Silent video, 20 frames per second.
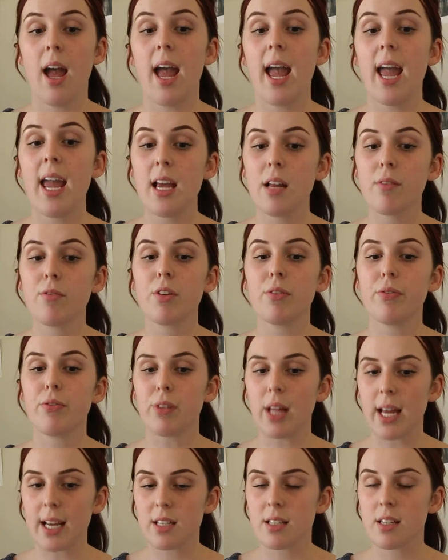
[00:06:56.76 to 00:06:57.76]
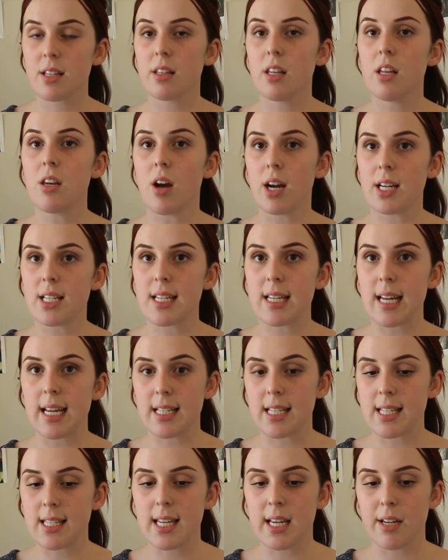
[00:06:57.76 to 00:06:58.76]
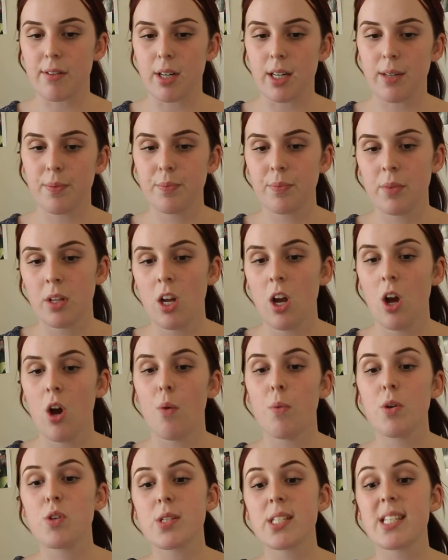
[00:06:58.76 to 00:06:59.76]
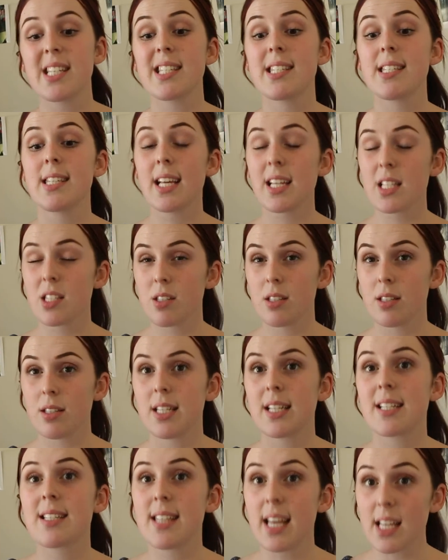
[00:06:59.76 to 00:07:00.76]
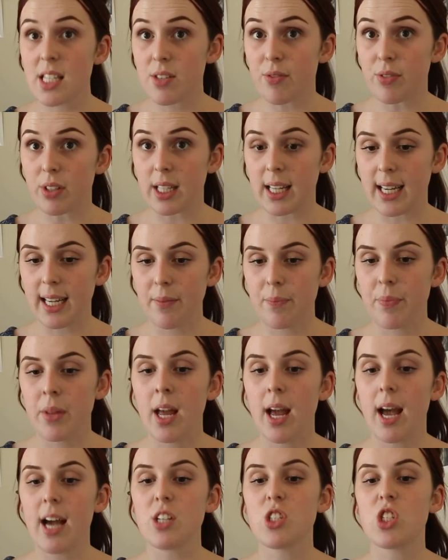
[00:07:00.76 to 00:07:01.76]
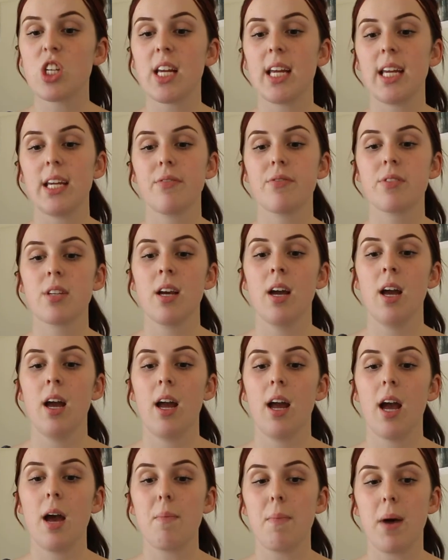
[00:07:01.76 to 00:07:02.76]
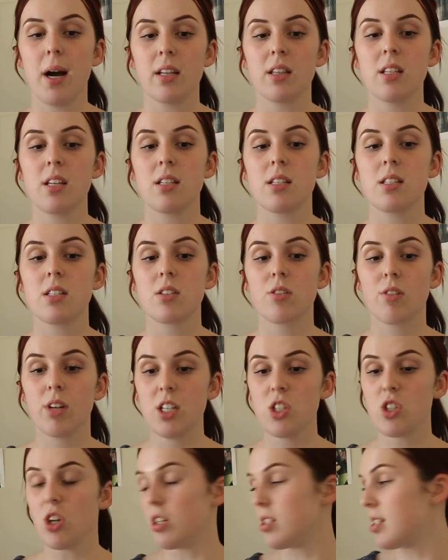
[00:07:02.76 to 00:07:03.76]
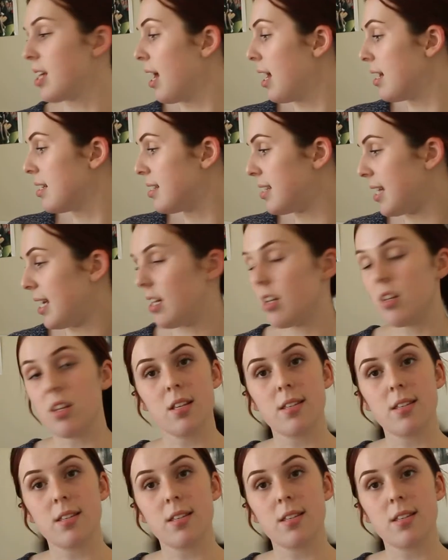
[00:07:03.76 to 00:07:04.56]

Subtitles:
and reflect the 1980s era, which was successfully achieved among the screenshots seen on the